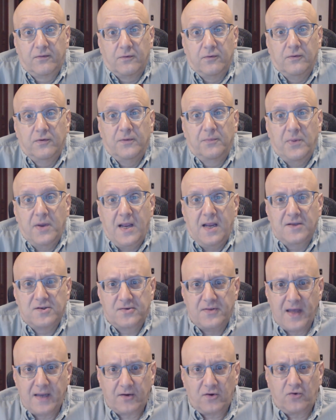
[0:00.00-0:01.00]
through the pain.
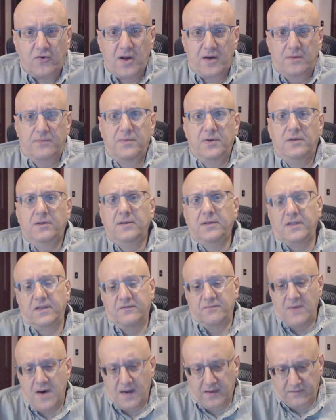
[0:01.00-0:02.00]
So that credibility
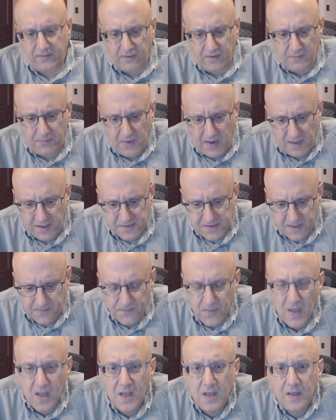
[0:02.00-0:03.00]
of monetary policy
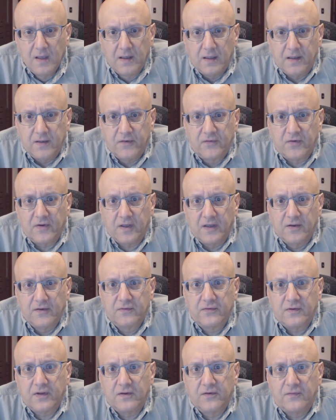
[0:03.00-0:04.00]
is
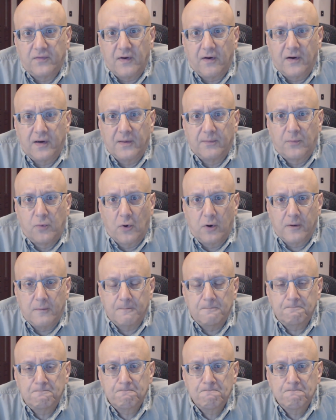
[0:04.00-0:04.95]
very important.